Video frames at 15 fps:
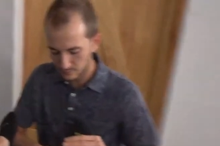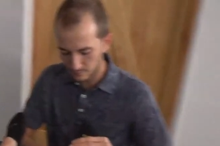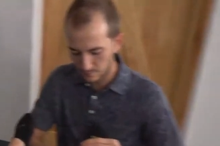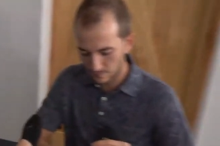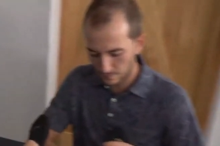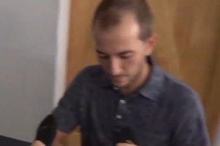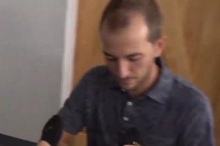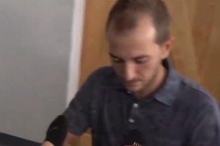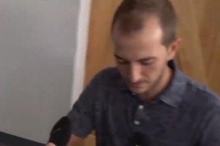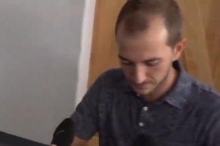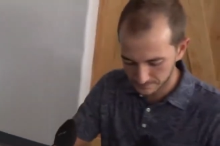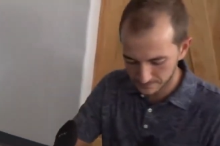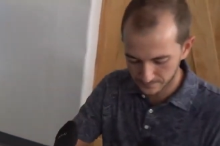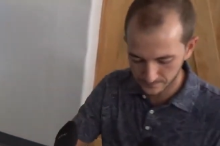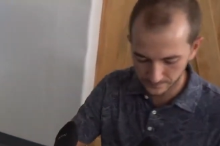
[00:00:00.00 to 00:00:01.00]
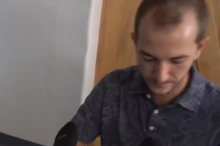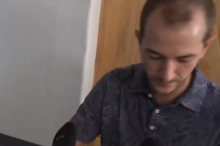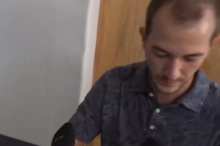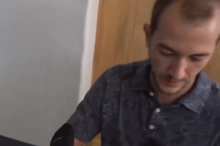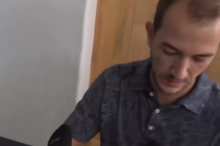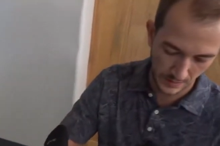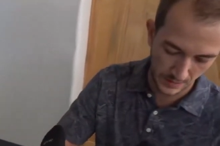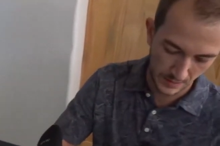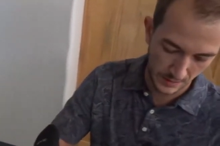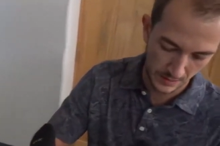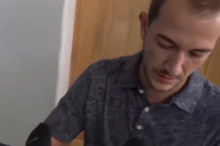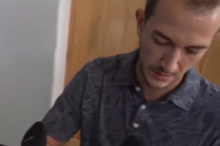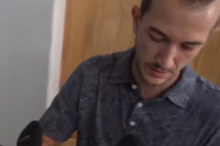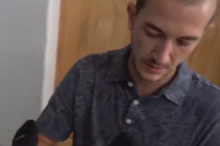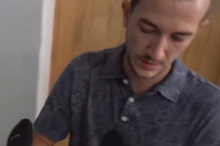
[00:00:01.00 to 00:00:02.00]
[no speech]